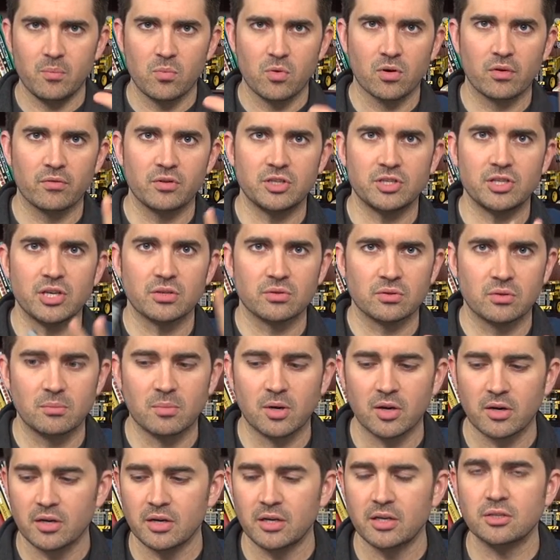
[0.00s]
more of a general
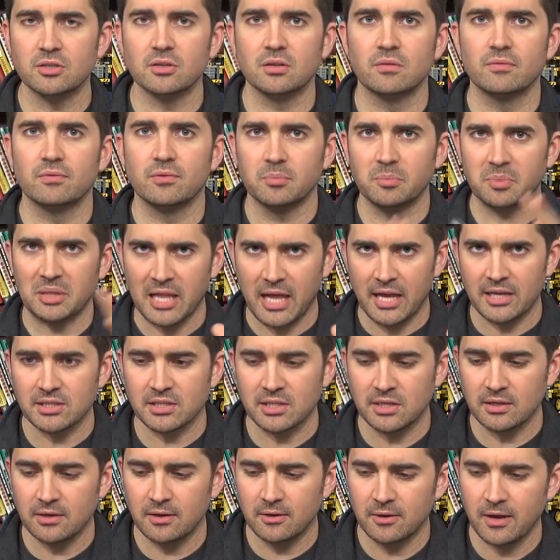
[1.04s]
marketing term for
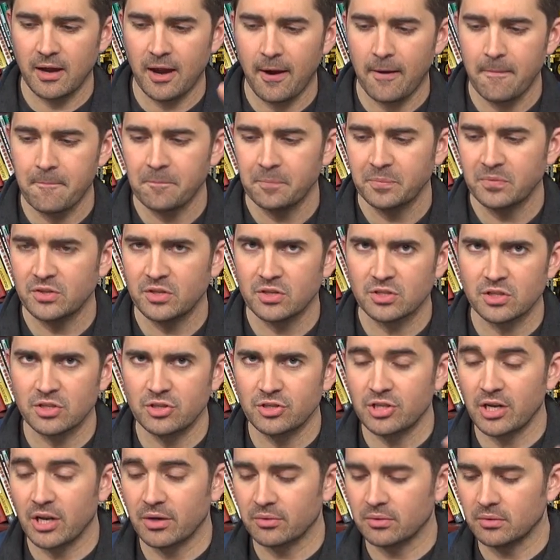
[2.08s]
plastic, okay? Just in
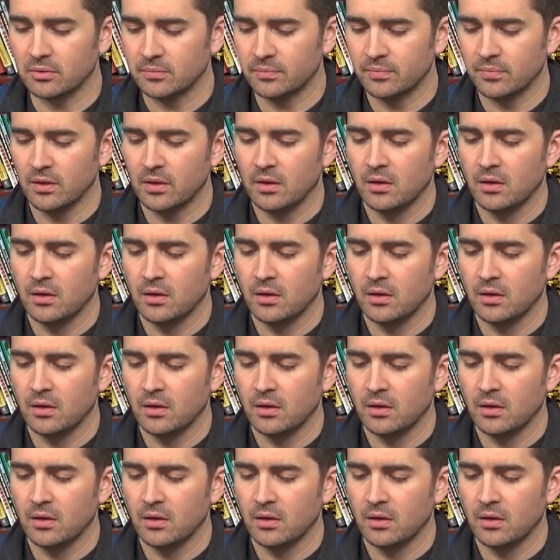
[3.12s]
general.